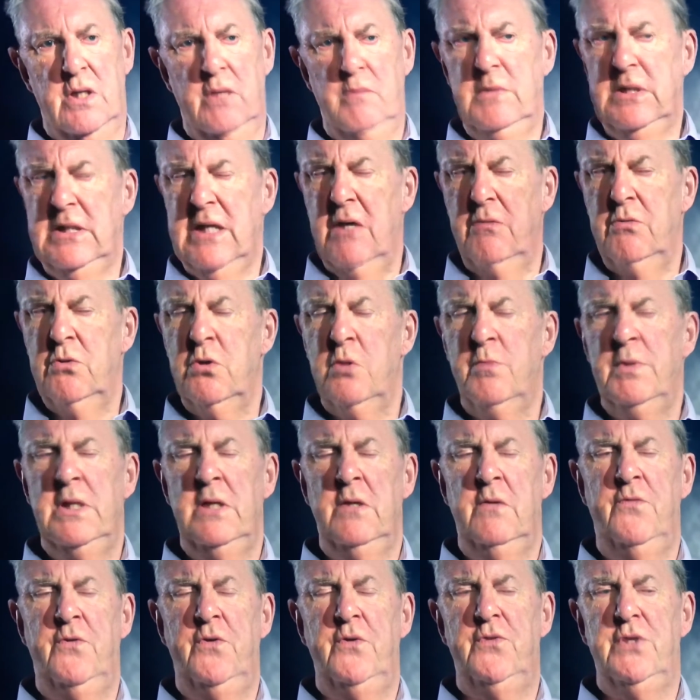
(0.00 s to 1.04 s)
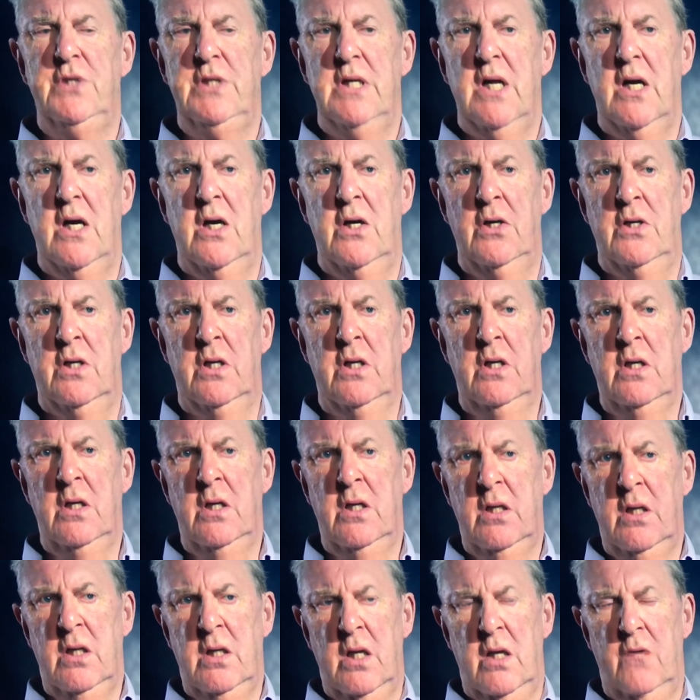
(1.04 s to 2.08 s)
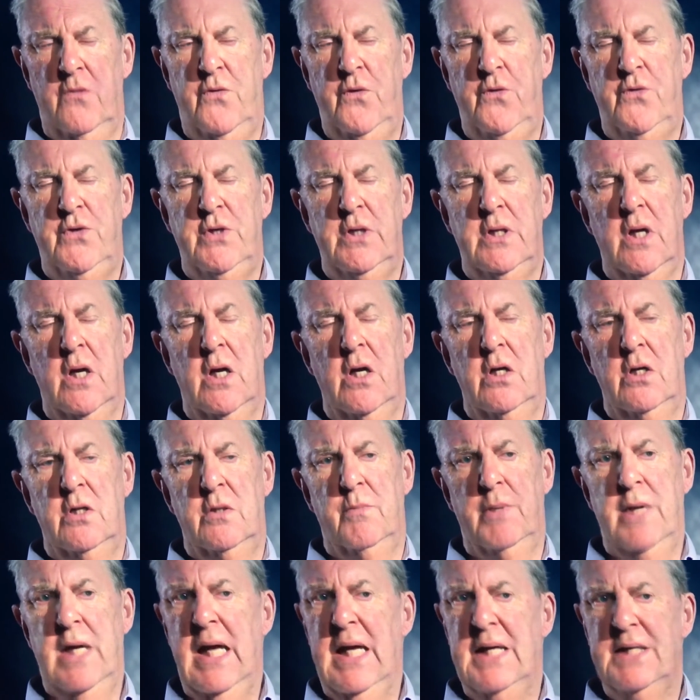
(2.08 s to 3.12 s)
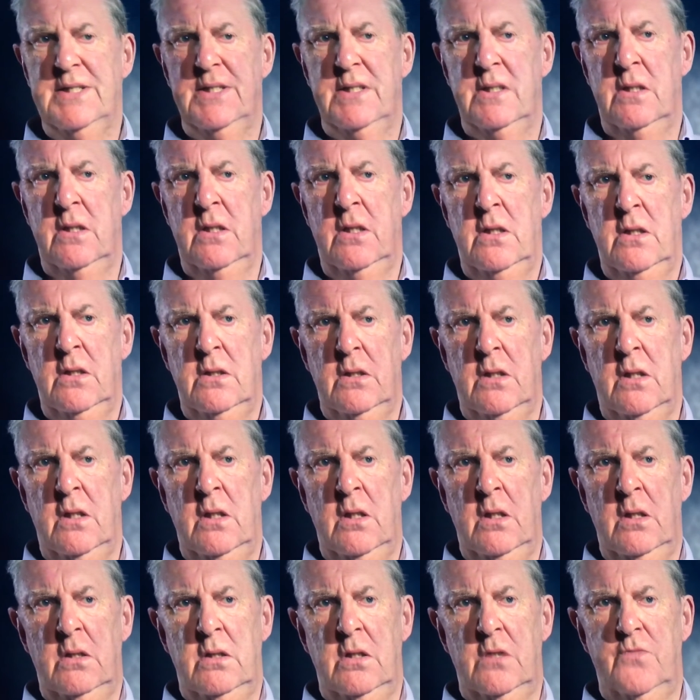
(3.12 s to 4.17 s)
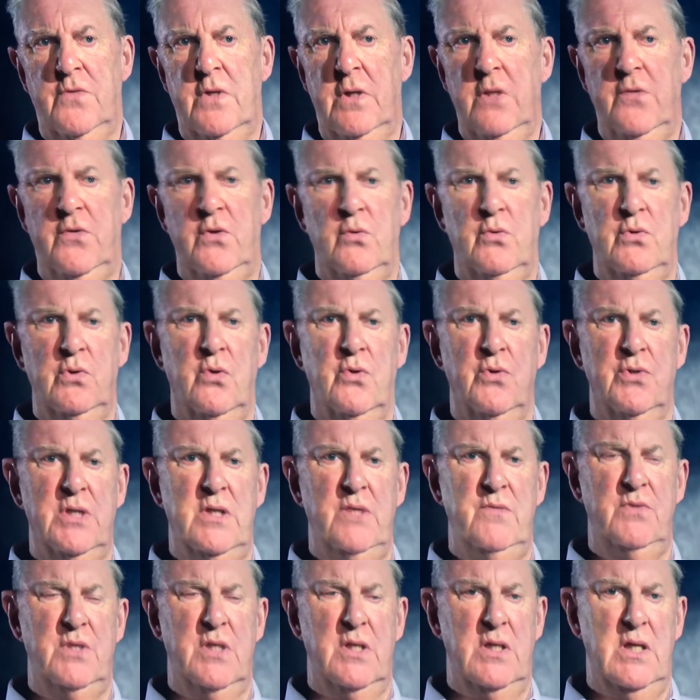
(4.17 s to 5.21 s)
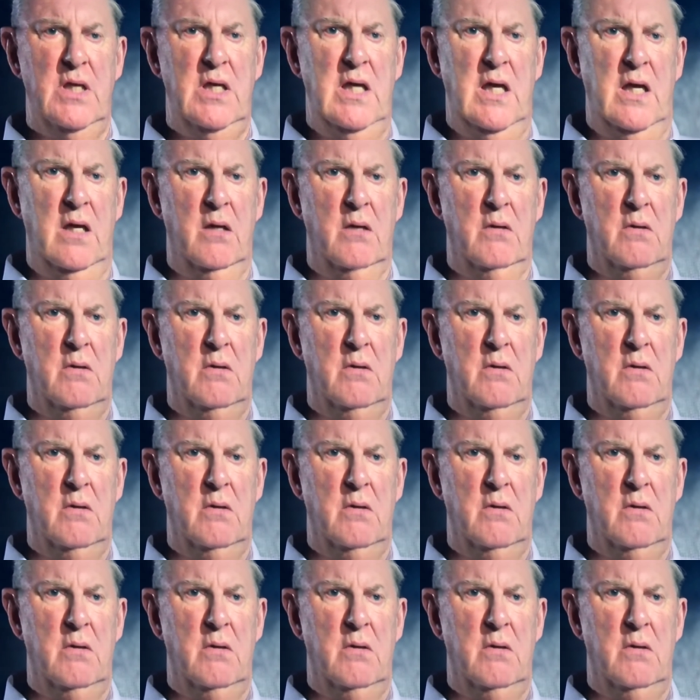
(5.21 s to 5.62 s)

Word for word: I mean, that would have been a 50 yard, a 50 yard pass. There's very few of those even today.